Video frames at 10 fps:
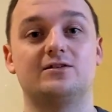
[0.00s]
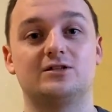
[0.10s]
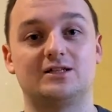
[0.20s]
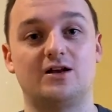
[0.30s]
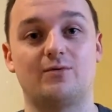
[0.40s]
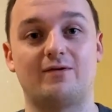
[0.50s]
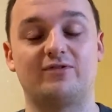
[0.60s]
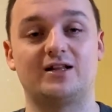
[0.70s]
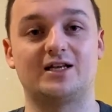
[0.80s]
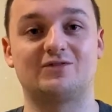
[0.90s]
Stick around for
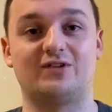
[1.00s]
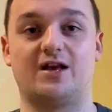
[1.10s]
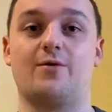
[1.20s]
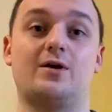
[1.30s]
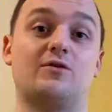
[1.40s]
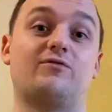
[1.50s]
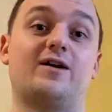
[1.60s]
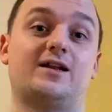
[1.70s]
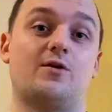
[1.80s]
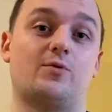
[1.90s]
the next video and you'll
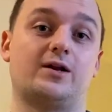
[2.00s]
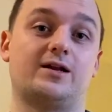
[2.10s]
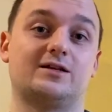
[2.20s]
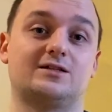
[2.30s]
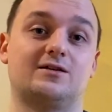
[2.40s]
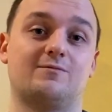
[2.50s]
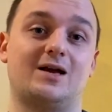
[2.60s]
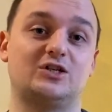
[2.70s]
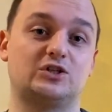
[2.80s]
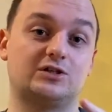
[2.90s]
find out what it is.
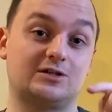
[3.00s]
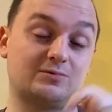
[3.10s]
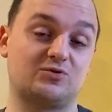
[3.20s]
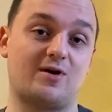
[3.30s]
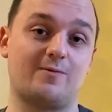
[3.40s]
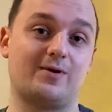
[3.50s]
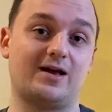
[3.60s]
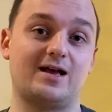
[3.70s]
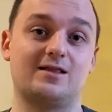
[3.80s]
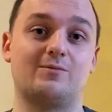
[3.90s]
Make sure to subscribe by
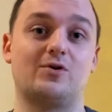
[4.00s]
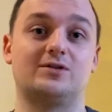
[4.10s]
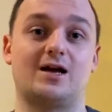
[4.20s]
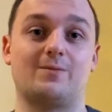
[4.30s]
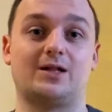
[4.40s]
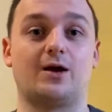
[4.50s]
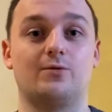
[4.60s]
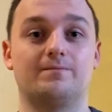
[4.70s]
hitting the button down below.